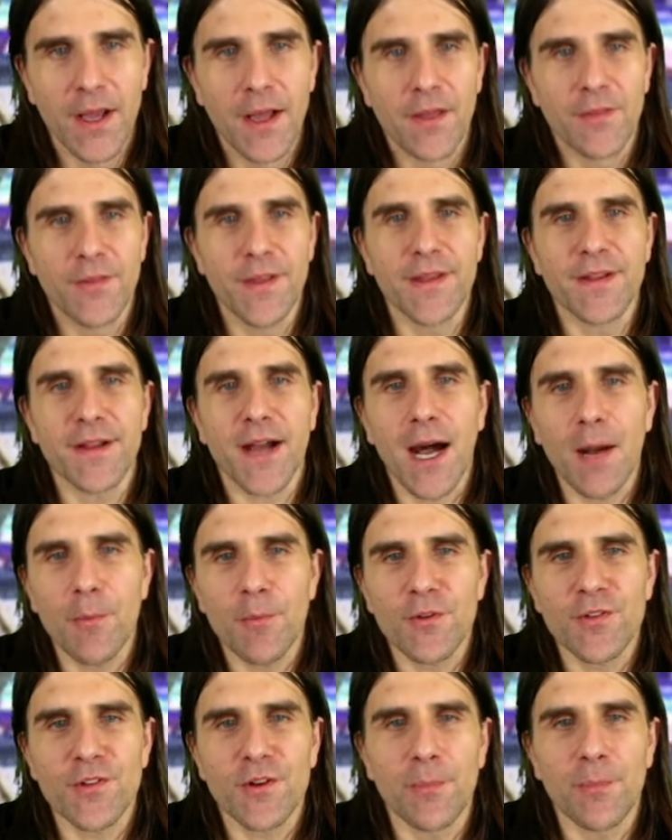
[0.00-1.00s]
The
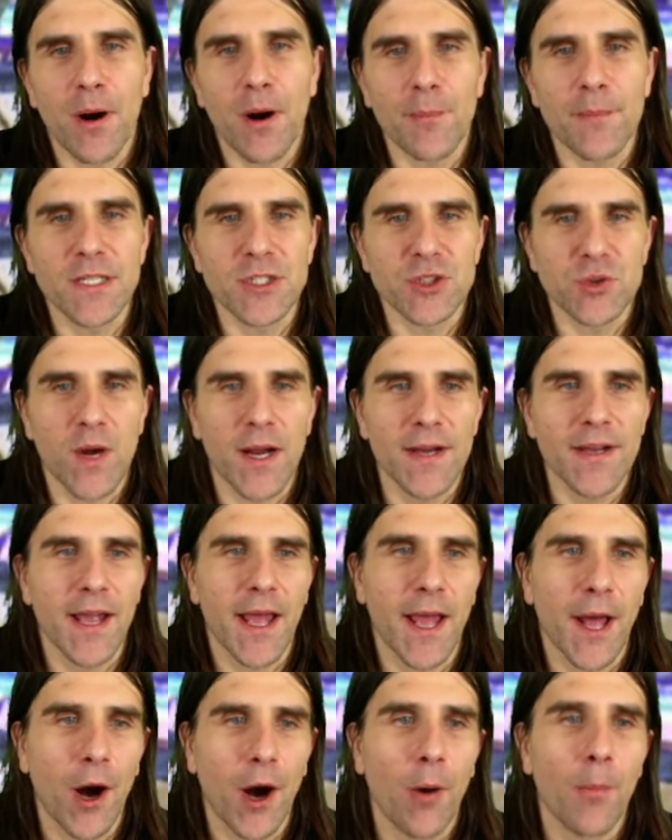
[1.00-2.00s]
Commerce Department tried to
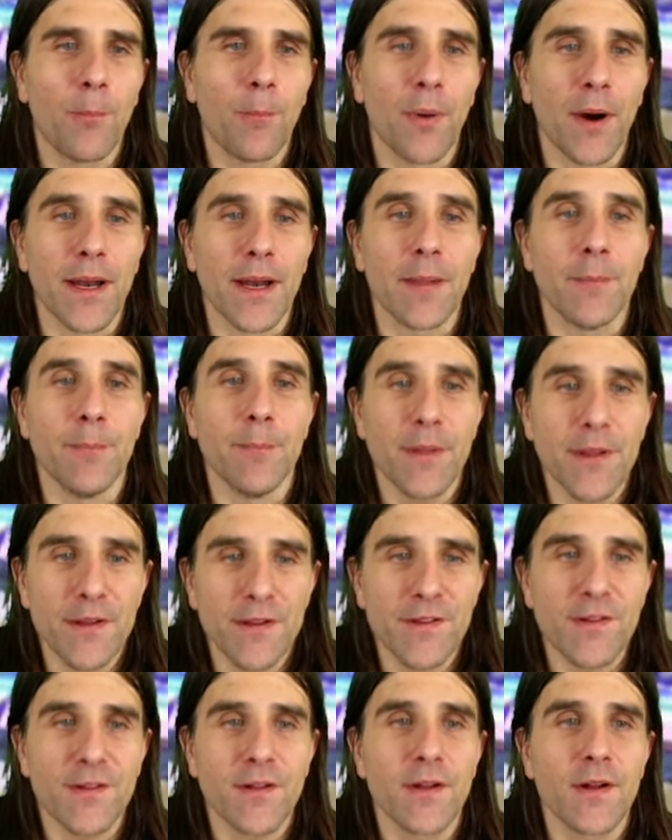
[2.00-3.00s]
help, but it
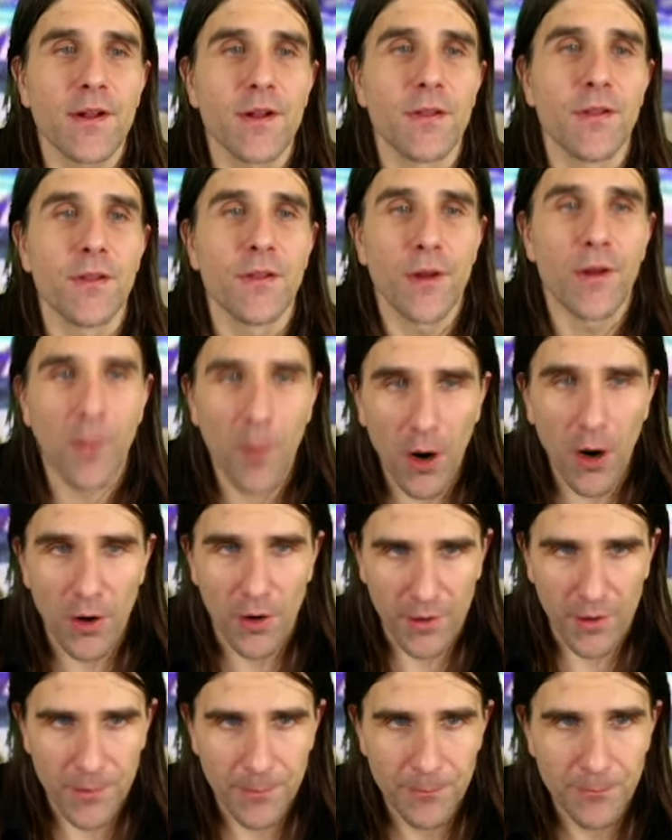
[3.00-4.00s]
missed the
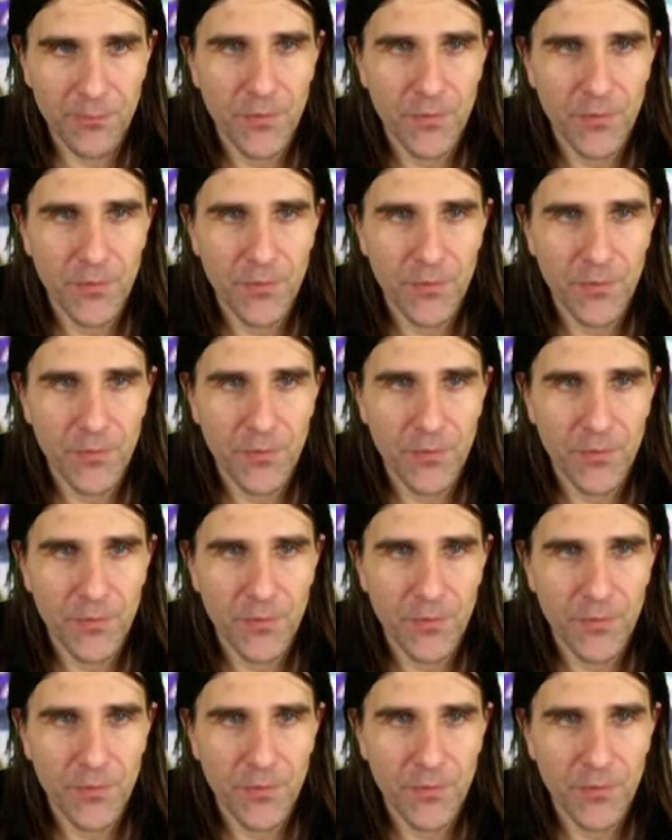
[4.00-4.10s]
mark.